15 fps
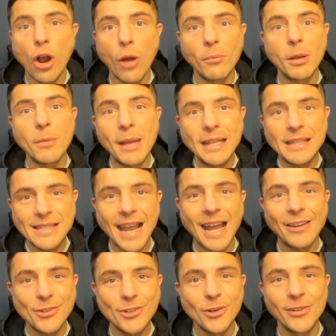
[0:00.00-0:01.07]
complements
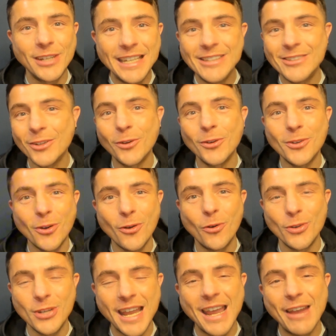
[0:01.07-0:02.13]
Antoñito
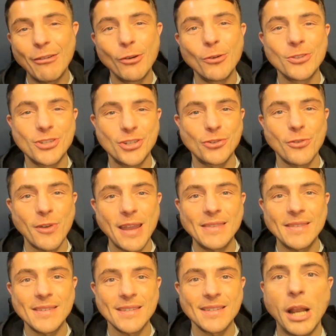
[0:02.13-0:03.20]
Cordero's
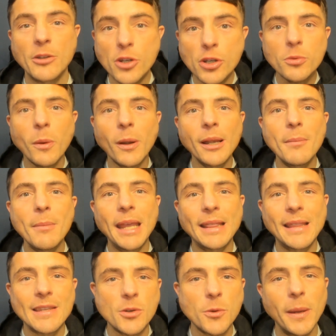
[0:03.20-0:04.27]
strengths. But I just want to
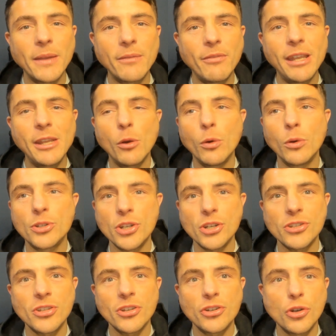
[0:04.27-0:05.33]
make this quick video
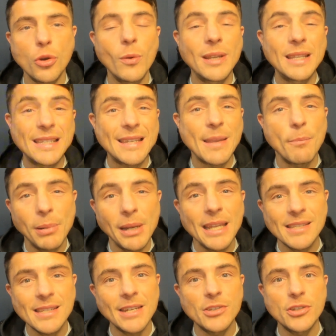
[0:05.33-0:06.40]
just to show in
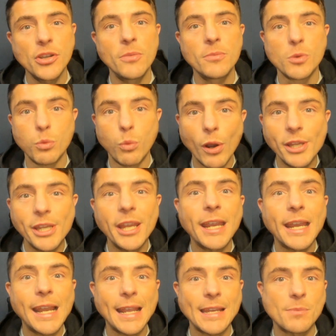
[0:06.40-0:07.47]
simplistic terms what you
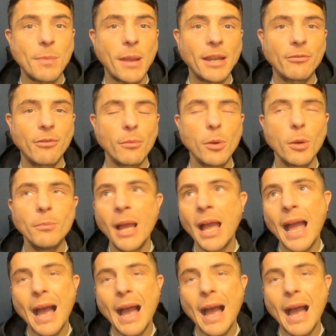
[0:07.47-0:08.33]
can expect from him.